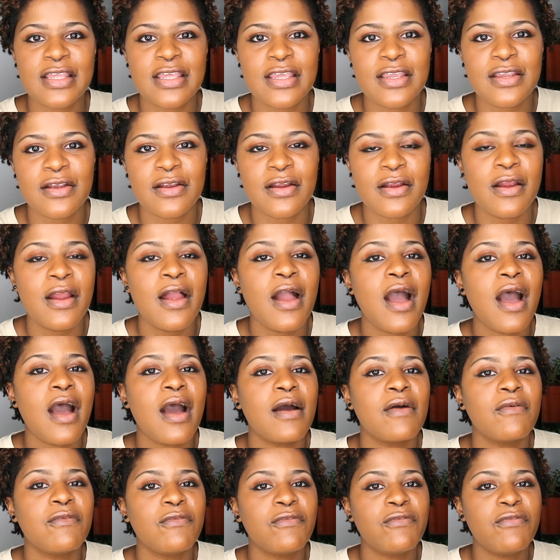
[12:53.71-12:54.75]
year
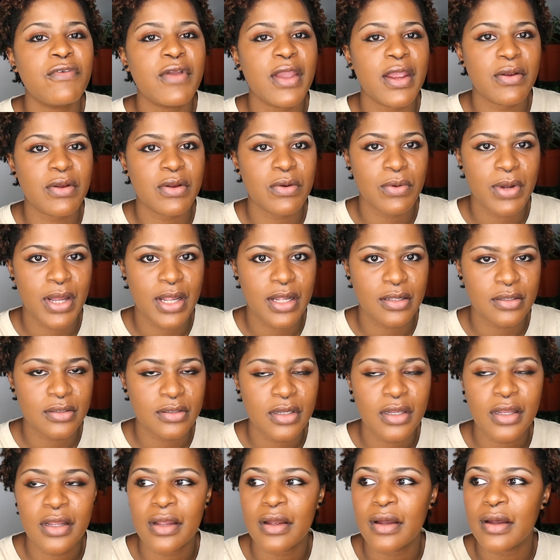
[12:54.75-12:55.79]
very well.